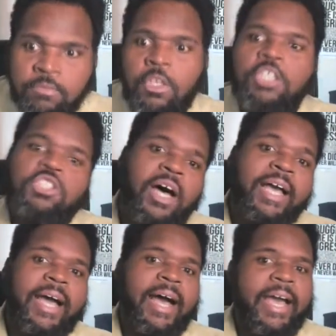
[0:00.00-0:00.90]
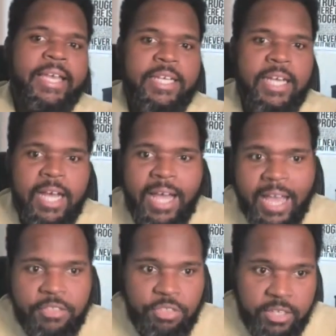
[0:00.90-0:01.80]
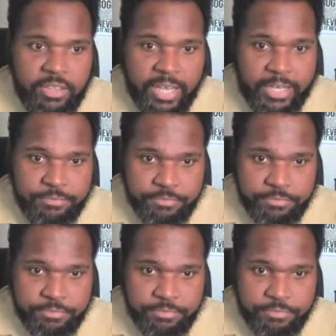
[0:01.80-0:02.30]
So I think that